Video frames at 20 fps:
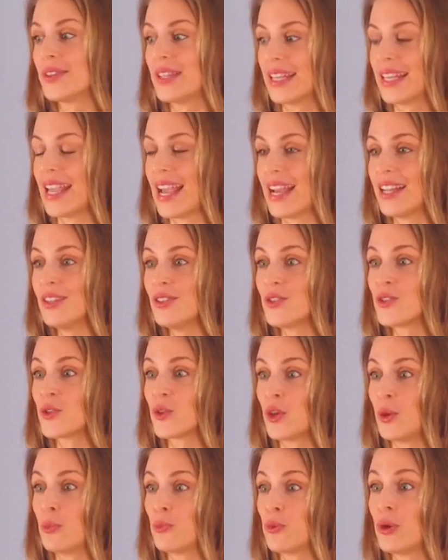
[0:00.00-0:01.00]
out the can,
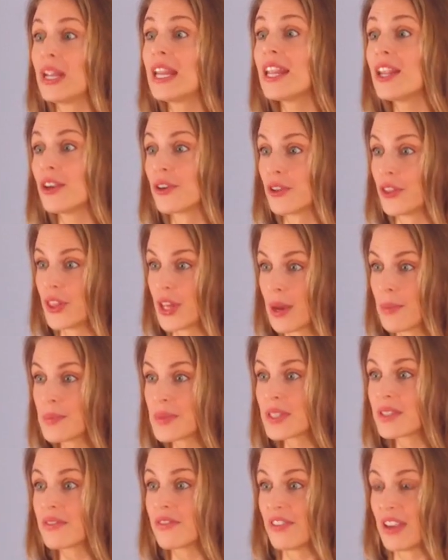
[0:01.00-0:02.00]
so you bring your
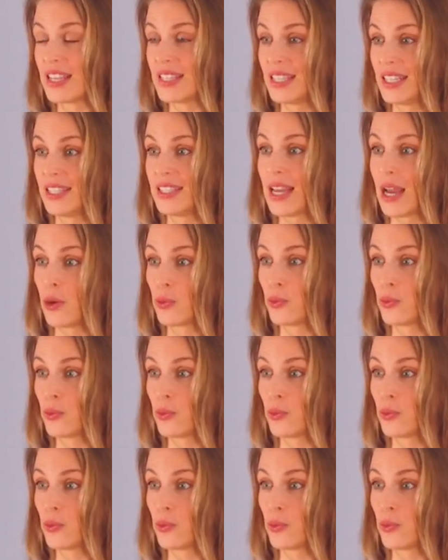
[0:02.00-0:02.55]
thumbs facing